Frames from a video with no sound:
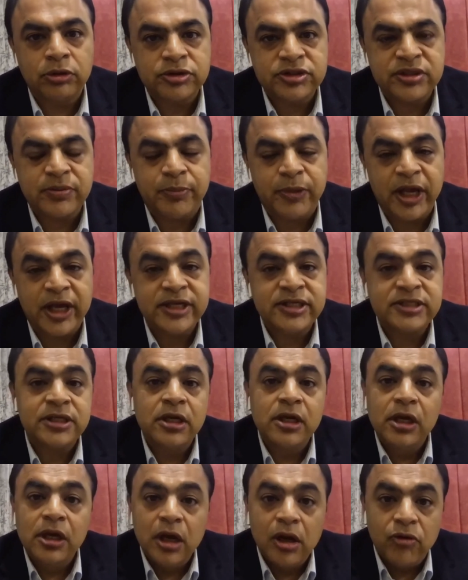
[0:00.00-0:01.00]
supplies.
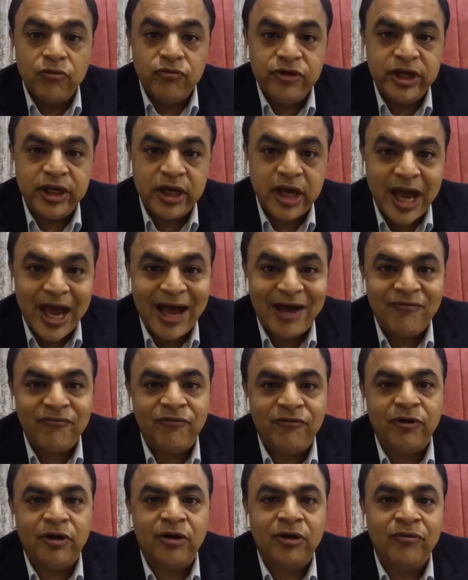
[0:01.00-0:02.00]
We have
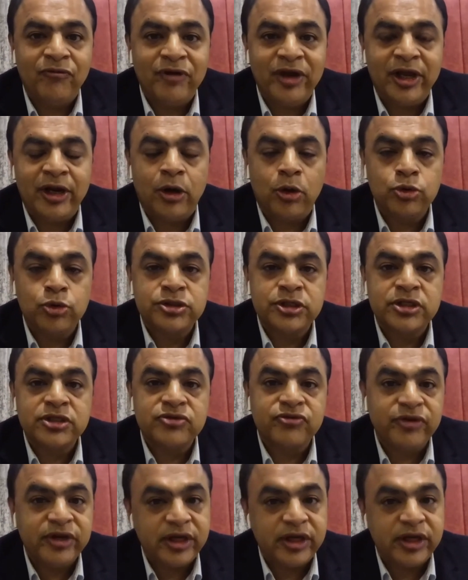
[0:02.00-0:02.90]
warehouses.